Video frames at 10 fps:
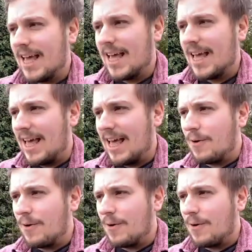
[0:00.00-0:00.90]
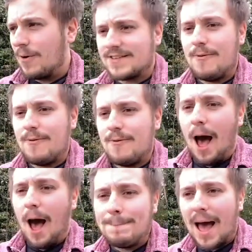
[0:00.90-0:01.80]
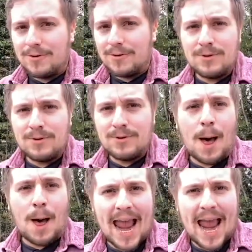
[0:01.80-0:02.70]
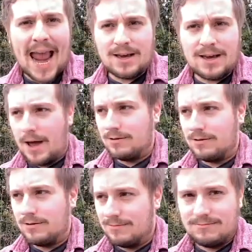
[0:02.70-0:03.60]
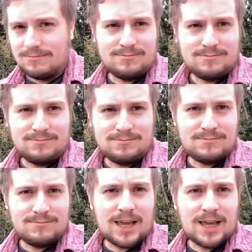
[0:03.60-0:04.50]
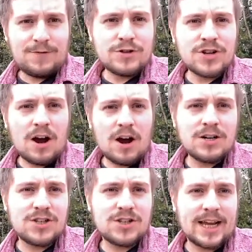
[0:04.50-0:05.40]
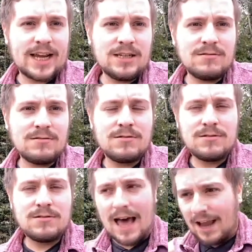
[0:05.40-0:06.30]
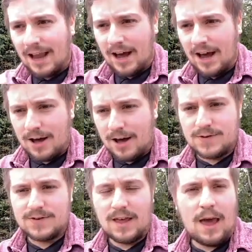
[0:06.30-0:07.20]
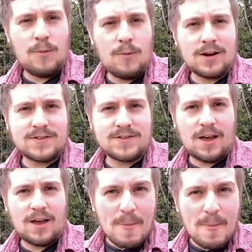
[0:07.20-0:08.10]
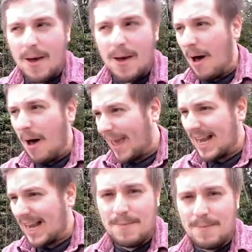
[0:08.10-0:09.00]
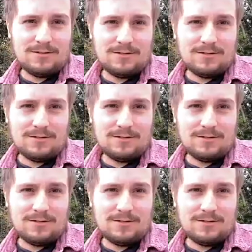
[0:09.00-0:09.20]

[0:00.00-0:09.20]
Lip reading: Is it works out at about a penny a mile. If you're charging at your house, it works out at about a penny a mile.